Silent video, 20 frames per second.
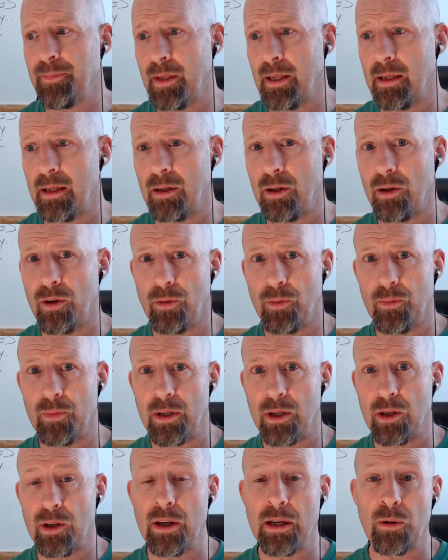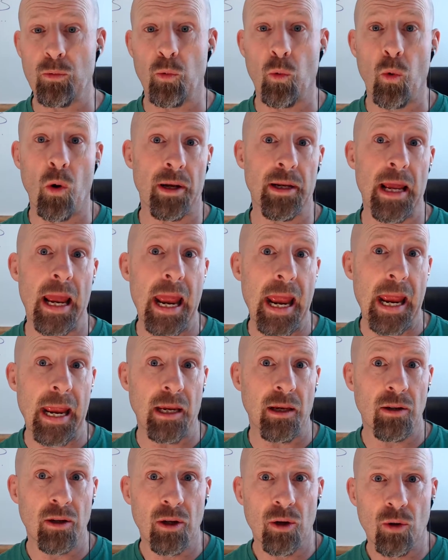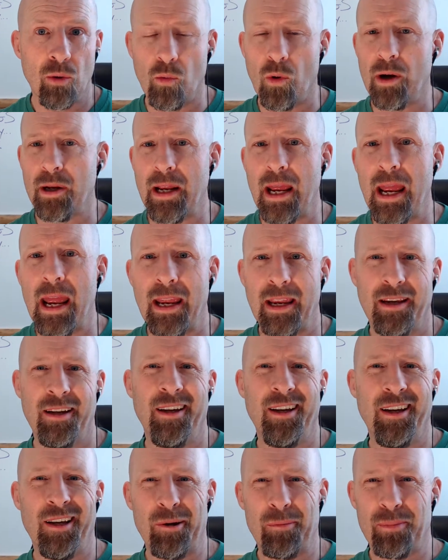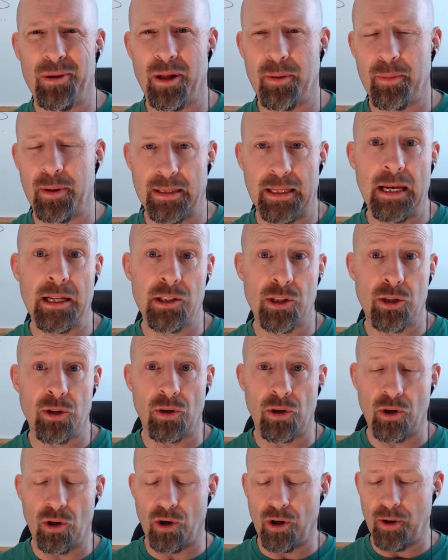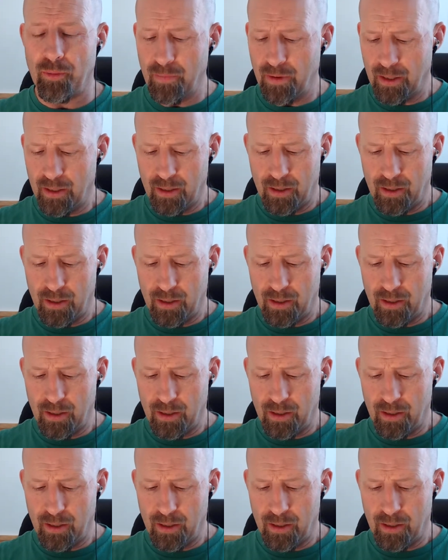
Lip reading: you need 1A plumbing. That's who to call.